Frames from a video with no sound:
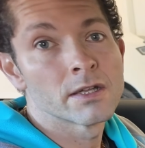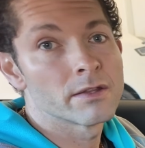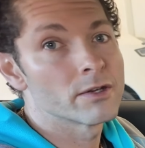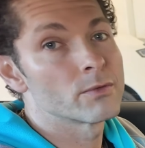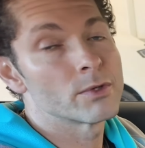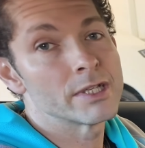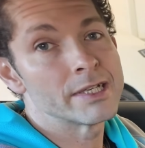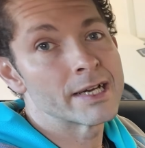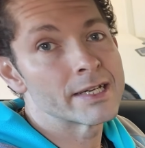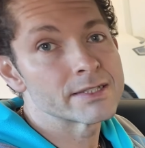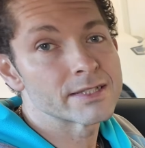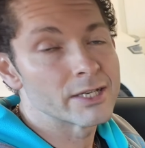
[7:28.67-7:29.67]
They're really
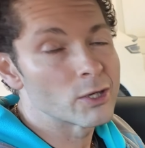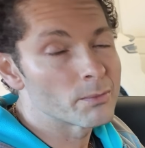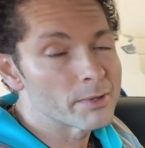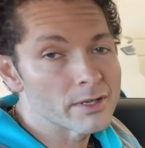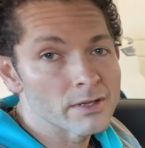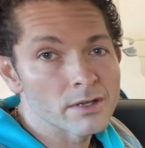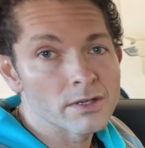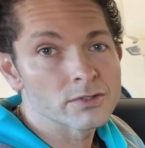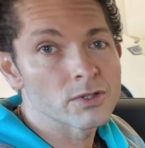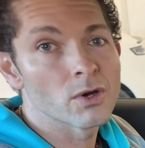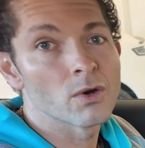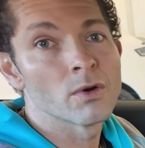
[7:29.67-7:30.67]
nice. They know me,
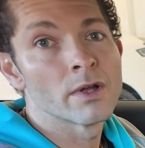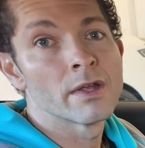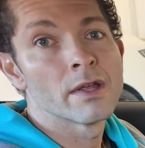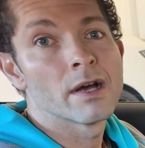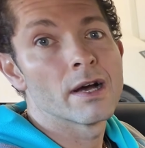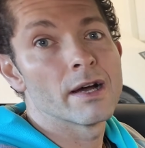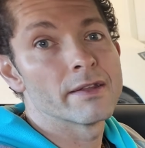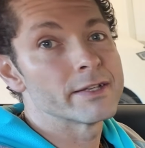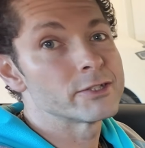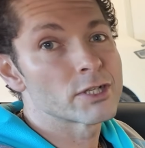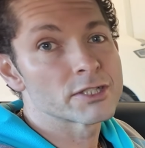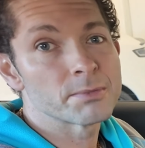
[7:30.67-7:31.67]
so
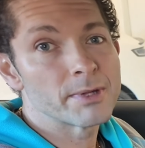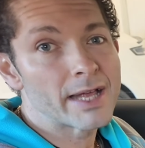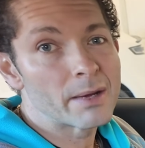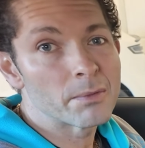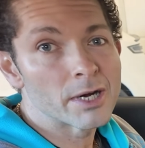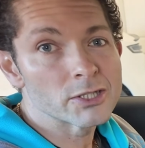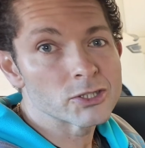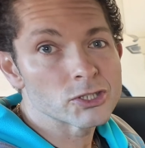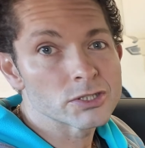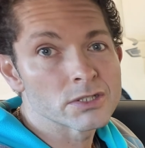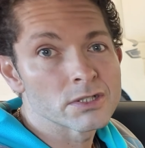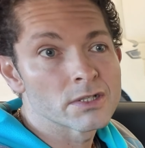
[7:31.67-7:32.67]
they charged me that
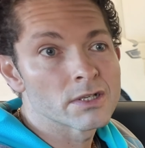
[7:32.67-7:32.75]
much.